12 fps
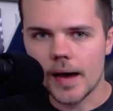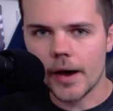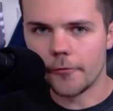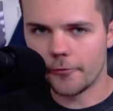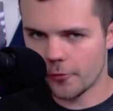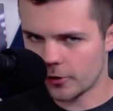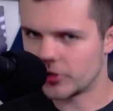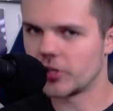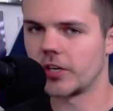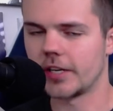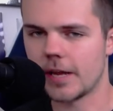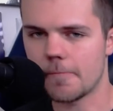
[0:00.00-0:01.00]

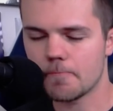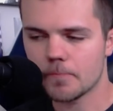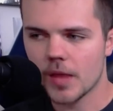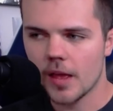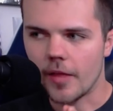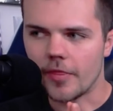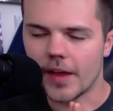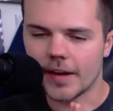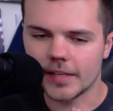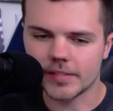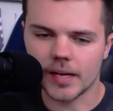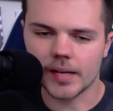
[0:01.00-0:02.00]
Unfortunately, that
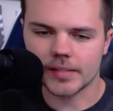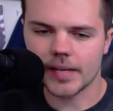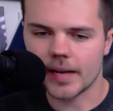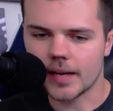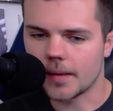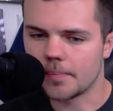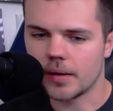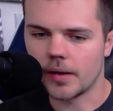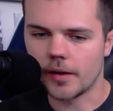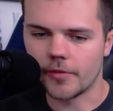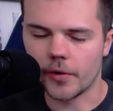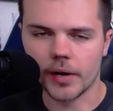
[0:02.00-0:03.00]
does not take up
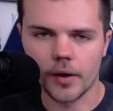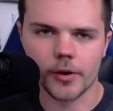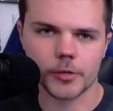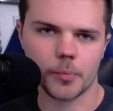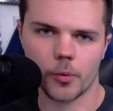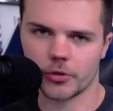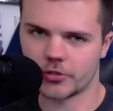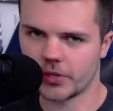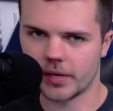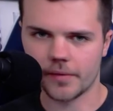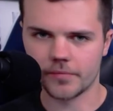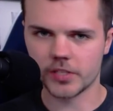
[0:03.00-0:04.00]
a, very large
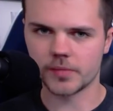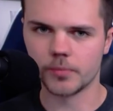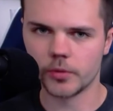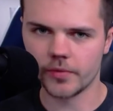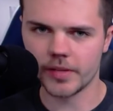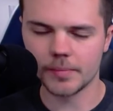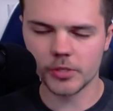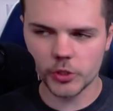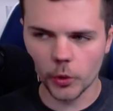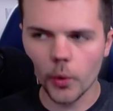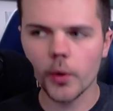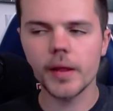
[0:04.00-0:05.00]
portion of this movie. The
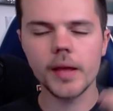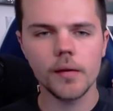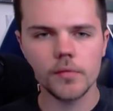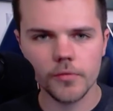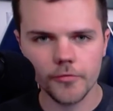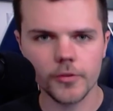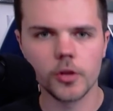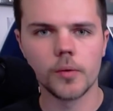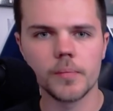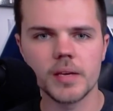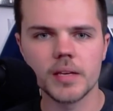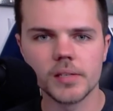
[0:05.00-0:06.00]
majority of the
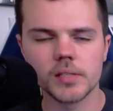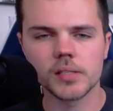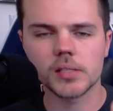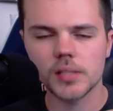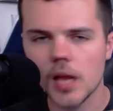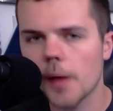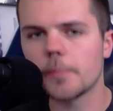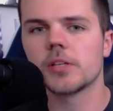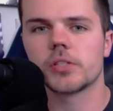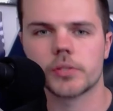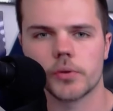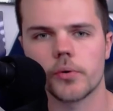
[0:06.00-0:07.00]
film is a sloppy
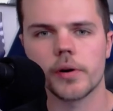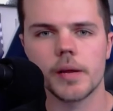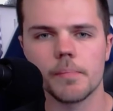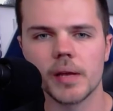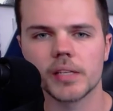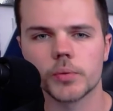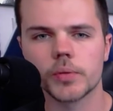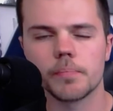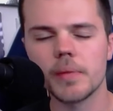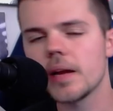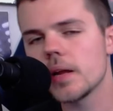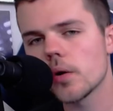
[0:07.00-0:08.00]
story mixed with
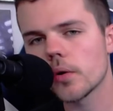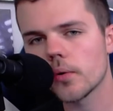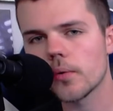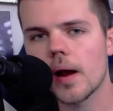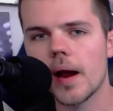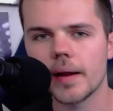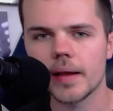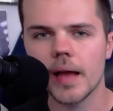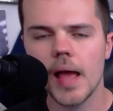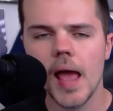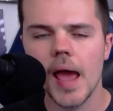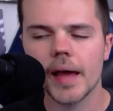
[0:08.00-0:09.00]
mediocre writing
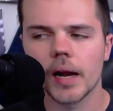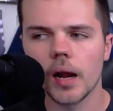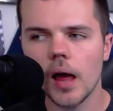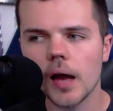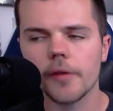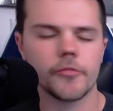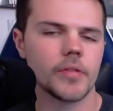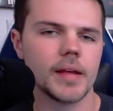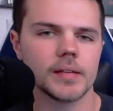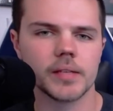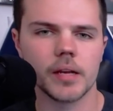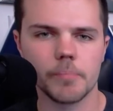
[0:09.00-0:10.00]
and a lot of
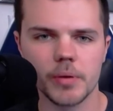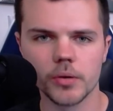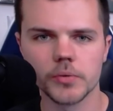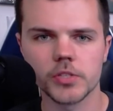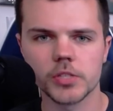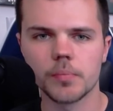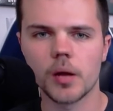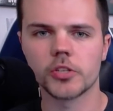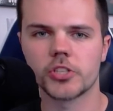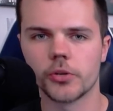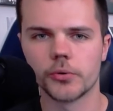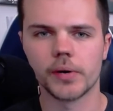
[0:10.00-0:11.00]
things that appeal to small
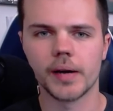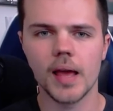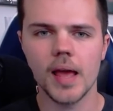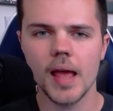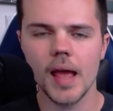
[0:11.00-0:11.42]
children